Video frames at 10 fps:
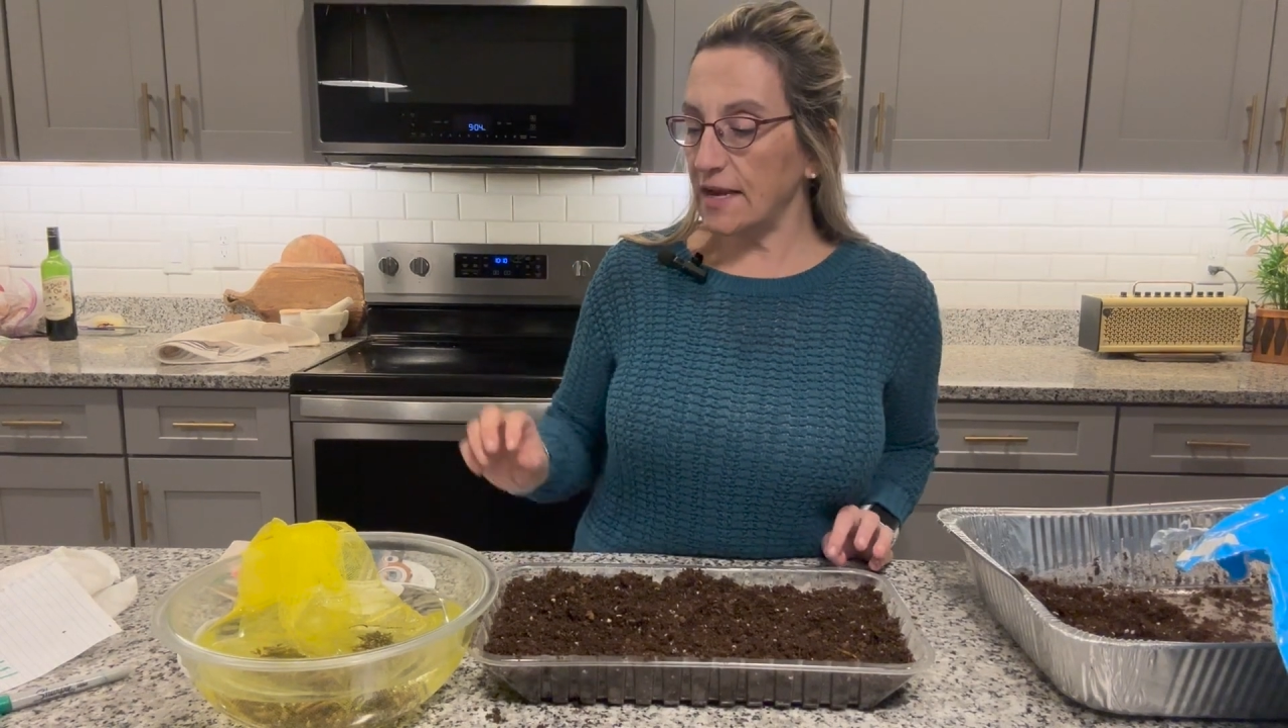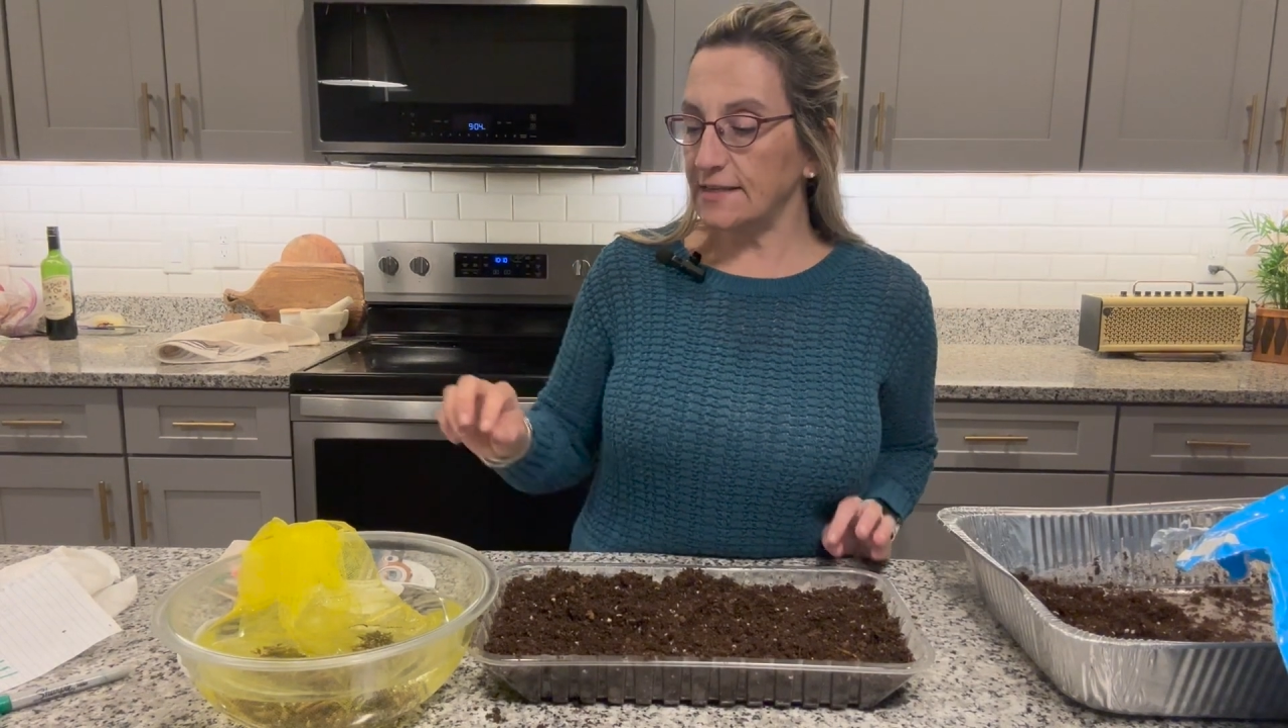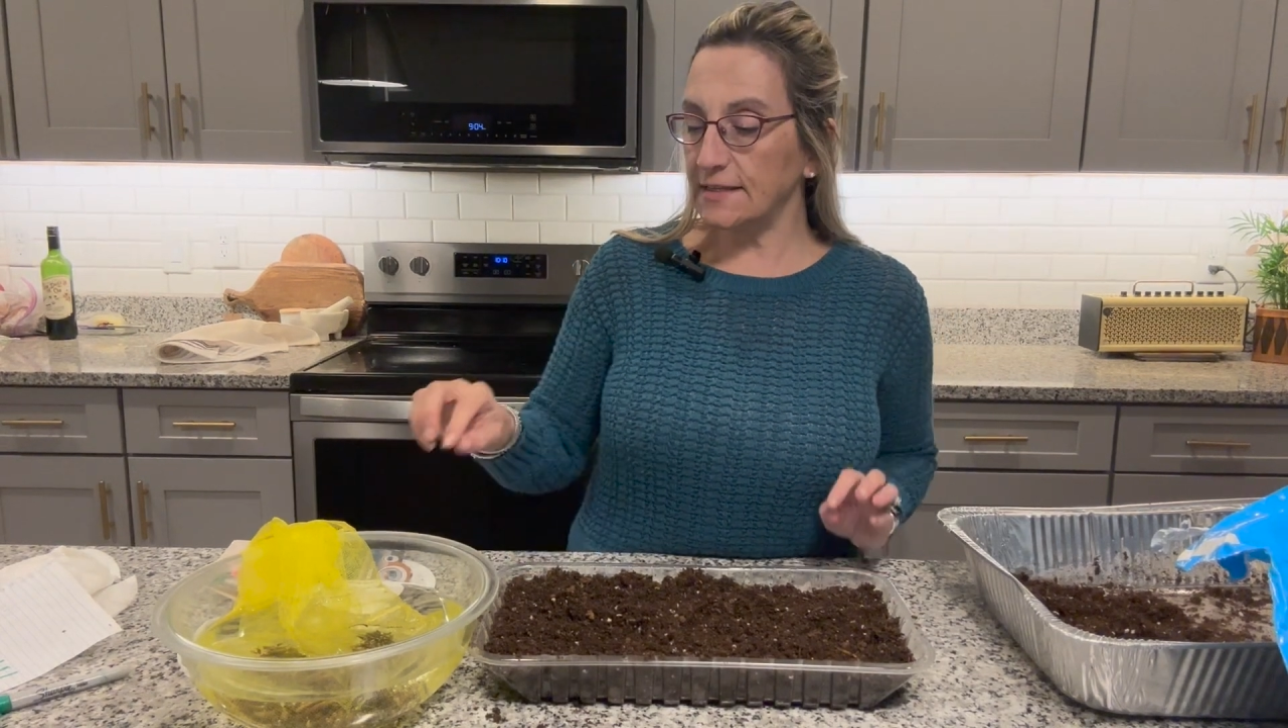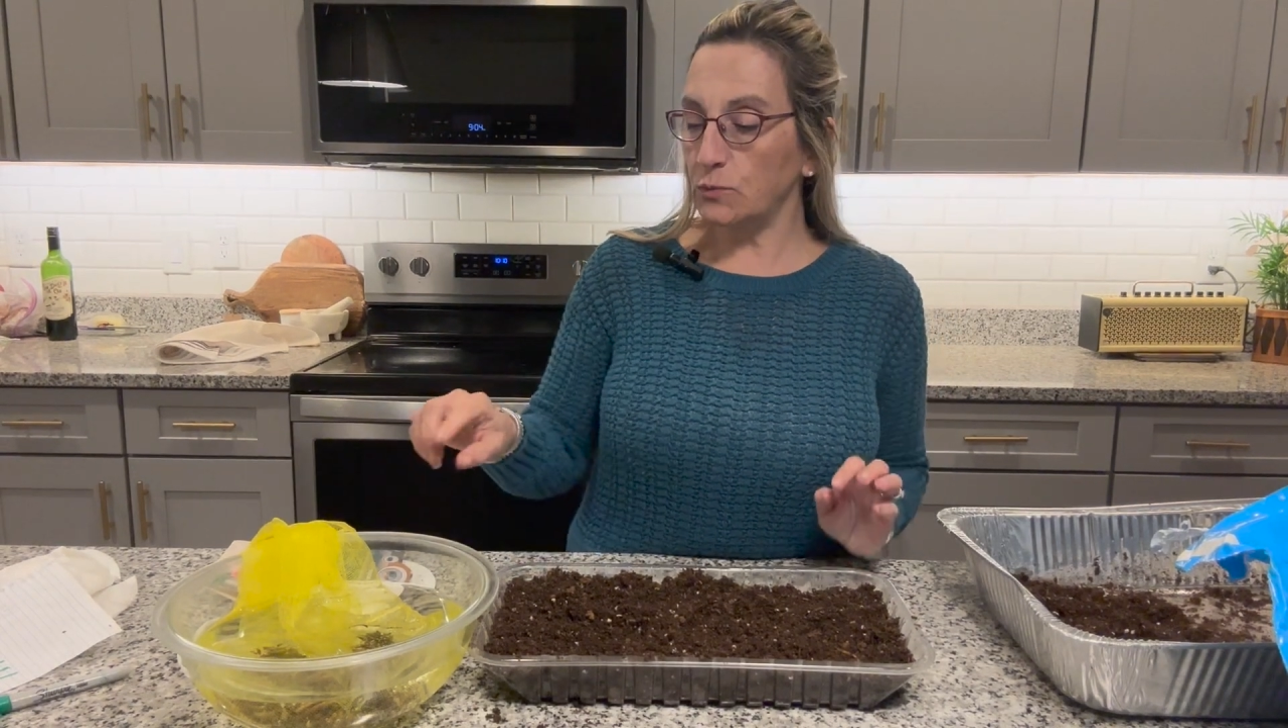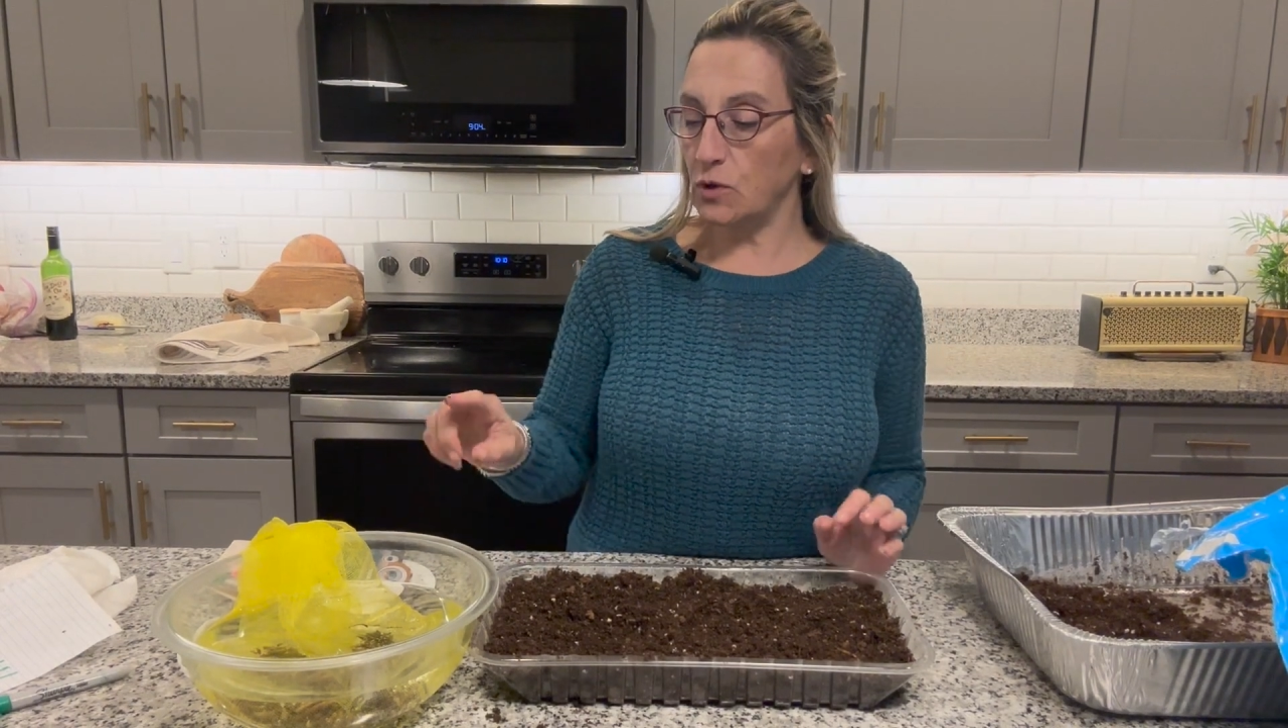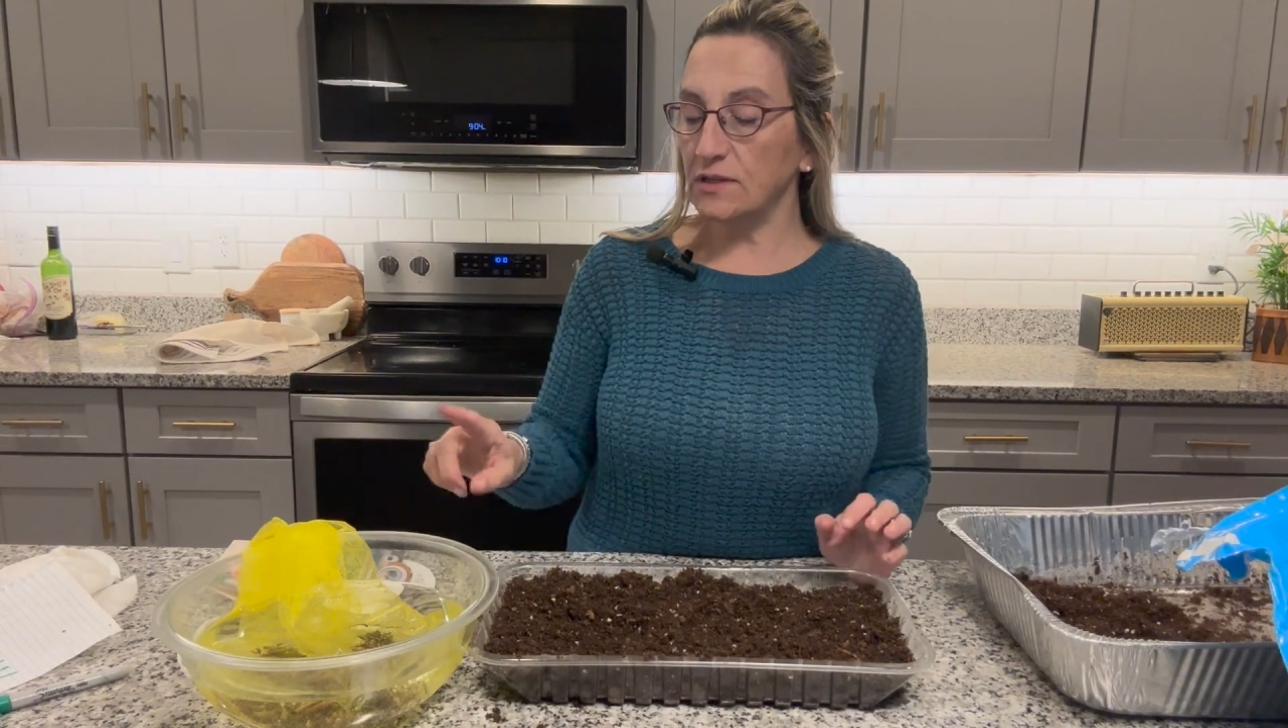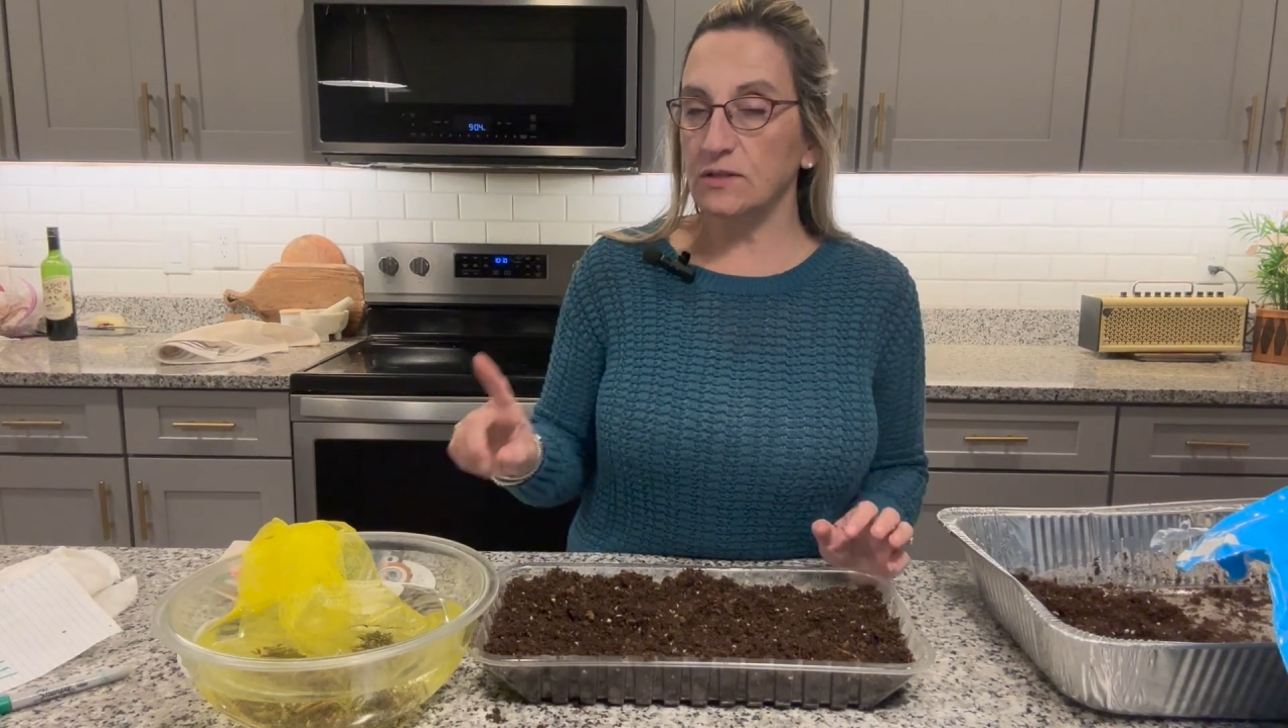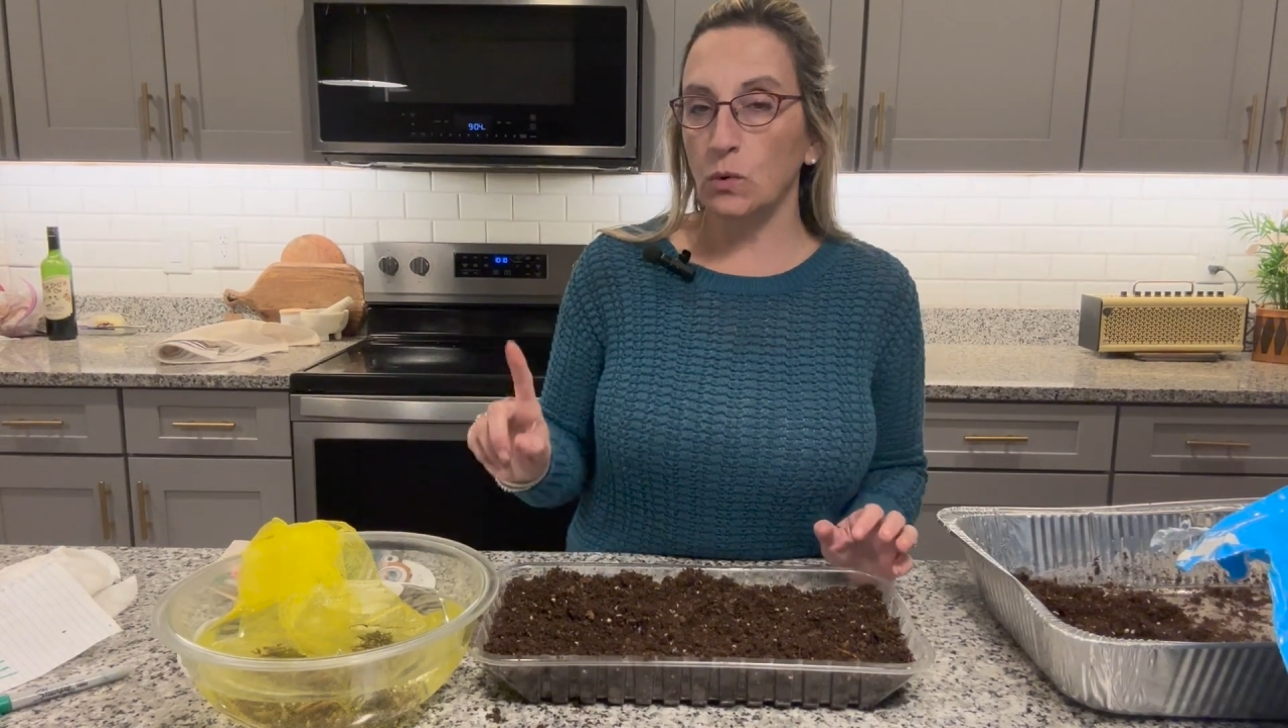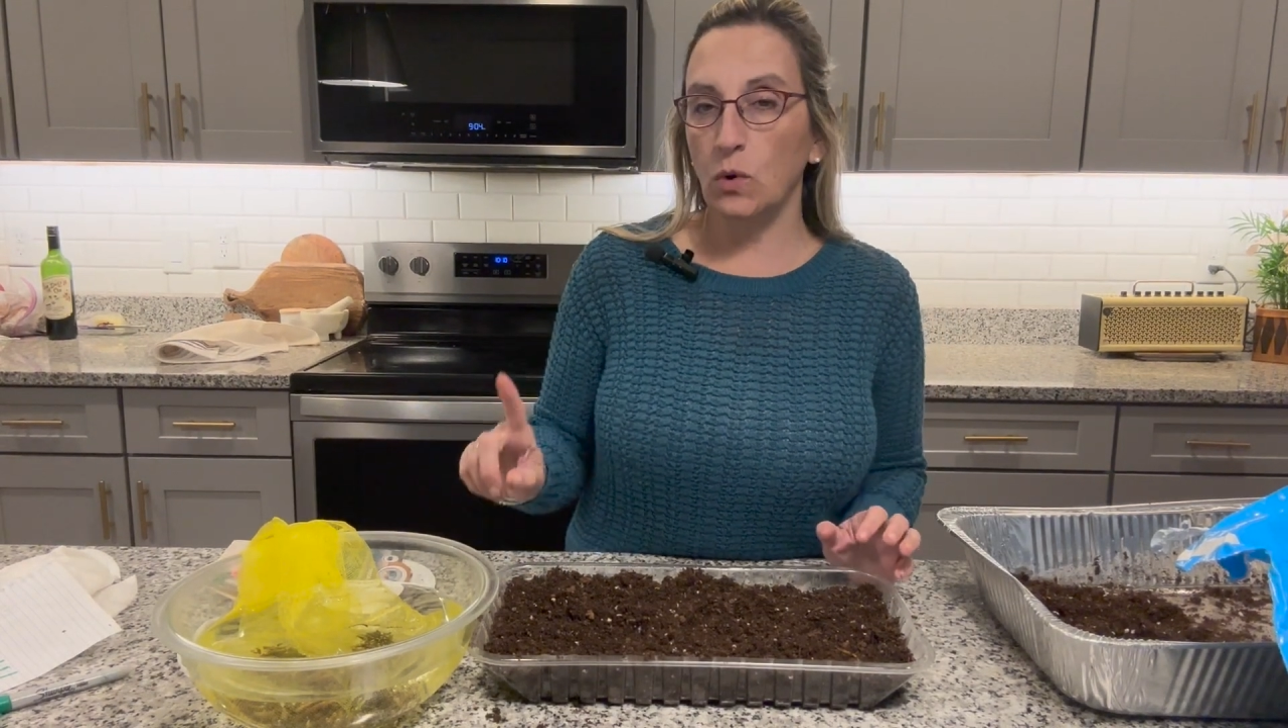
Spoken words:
did was